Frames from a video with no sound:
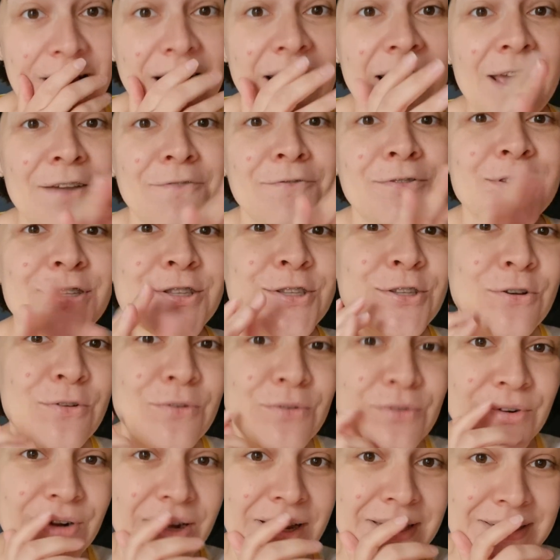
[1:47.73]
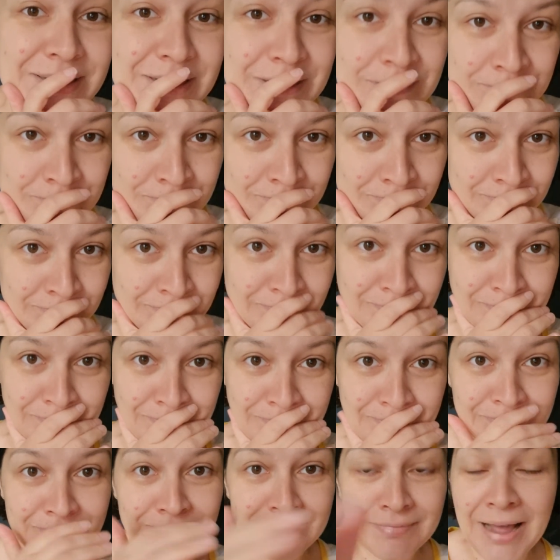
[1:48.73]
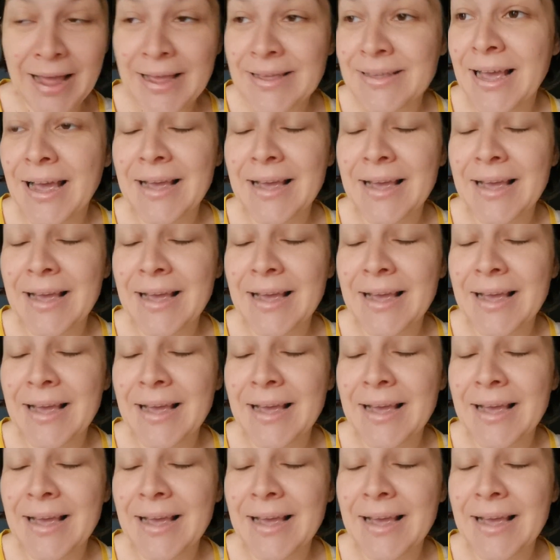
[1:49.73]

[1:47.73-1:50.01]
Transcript: Life was so crazy. I